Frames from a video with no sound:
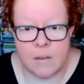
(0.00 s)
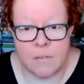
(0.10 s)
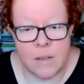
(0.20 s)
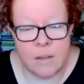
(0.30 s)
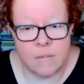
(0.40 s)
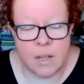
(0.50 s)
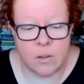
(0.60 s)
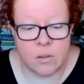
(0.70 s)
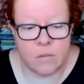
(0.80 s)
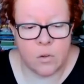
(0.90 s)
your feet flat
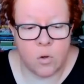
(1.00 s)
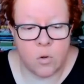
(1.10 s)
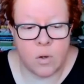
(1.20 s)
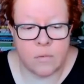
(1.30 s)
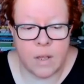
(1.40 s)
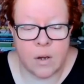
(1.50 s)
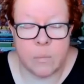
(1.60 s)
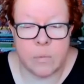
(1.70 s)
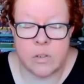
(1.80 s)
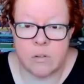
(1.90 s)
on the floor if that
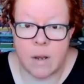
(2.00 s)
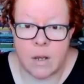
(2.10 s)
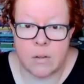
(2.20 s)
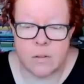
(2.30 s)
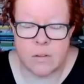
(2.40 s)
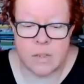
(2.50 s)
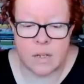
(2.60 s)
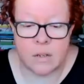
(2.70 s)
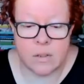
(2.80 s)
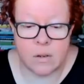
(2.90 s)
helps you to ground and
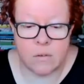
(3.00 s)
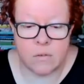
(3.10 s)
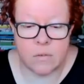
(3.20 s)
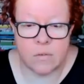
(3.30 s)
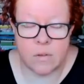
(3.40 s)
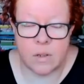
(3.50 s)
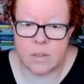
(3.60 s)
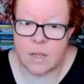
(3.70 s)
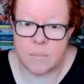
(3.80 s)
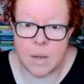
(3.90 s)
steady yourself.
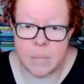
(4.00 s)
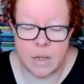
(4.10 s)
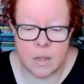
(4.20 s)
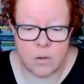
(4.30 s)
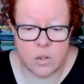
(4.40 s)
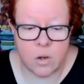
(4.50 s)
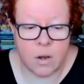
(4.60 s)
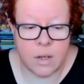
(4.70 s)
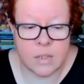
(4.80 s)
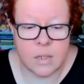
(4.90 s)
And again, maybe close your
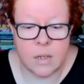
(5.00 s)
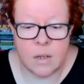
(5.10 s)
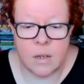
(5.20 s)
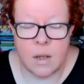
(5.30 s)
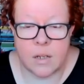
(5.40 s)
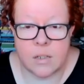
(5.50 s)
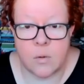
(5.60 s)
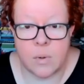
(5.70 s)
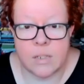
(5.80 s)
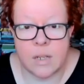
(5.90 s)
eyes. As I
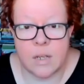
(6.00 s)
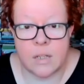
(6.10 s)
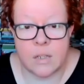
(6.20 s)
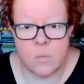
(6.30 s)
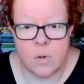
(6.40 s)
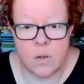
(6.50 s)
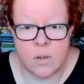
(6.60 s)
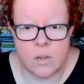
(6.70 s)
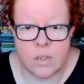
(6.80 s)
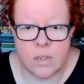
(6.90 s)
always say, these
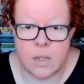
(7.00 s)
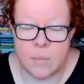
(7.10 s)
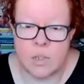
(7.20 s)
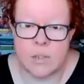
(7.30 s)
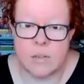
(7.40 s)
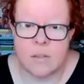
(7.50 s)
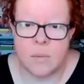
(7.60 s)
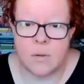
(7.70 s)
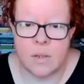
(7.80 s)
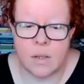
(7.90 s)
words, the images, the
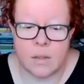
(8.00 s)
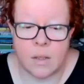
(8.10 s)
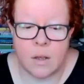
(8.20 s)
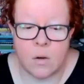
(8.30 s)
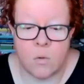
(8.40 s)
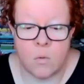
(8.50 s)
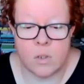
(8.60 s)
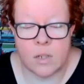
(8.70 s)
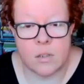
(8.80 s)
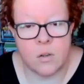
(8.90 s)
music, they are all
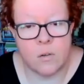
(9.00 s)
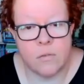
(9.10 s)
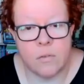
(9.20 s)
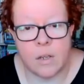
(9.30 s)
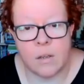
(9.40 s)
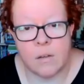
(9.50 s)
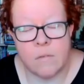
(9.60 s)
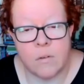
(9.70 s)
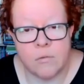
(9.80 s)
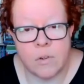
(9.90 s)
just an offering.
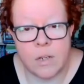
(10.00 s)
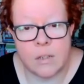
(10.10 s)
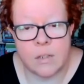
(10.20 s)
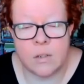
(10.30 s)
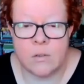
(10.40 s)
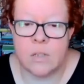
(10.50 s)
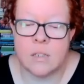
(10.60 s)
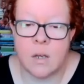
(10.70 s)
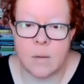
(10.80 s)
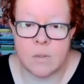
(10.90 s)
Feel free to use this
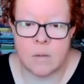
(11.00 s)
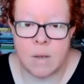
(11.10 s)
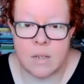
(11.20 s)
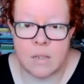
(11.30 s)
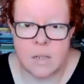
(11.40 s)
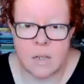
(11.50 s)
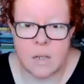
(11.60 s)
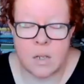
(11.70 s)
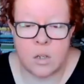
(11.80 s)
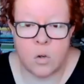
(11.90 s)
time to
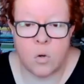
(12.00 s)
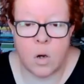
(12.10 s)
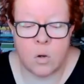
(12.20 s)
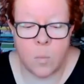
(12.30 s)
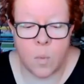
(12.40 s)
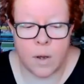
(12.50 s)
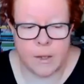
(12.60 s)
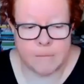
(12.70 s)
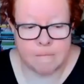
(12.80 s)
meditate in your own way.